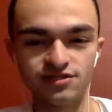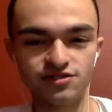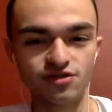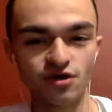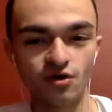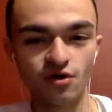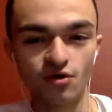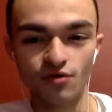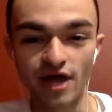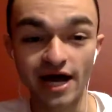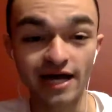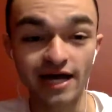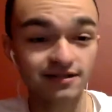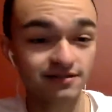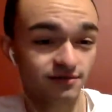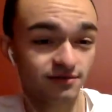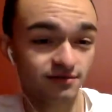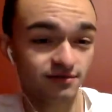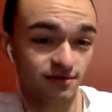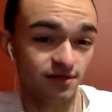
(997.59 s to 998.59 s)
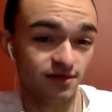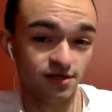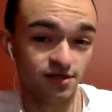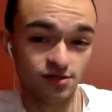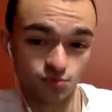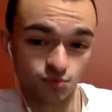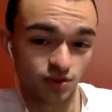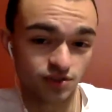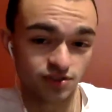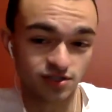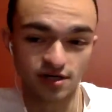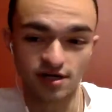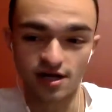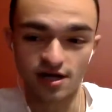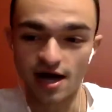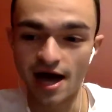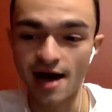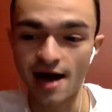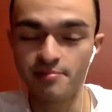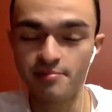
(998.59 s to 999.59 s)
And so that is
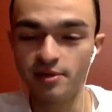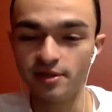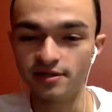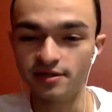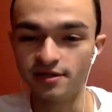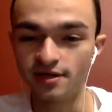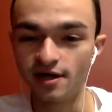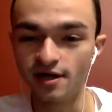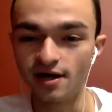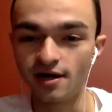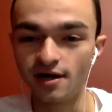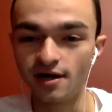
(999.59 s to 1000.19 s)
what's going to happen.